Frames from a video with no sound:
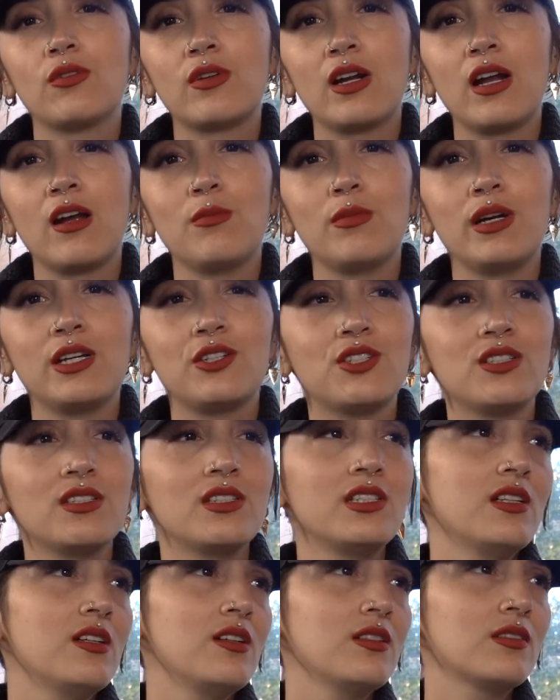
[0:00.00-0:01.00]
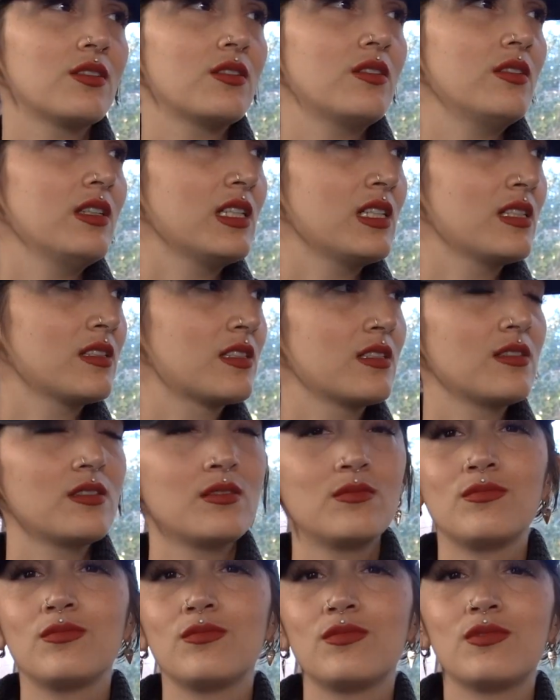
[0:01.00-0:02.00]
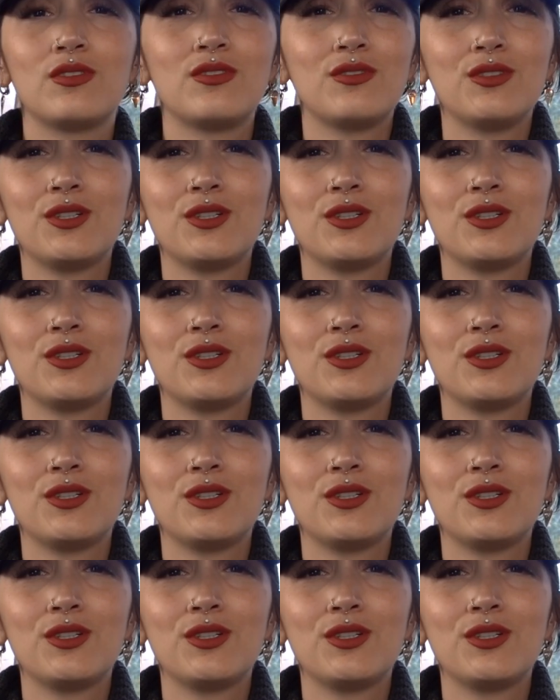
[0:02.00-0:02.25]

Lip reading: around by just, throwing on something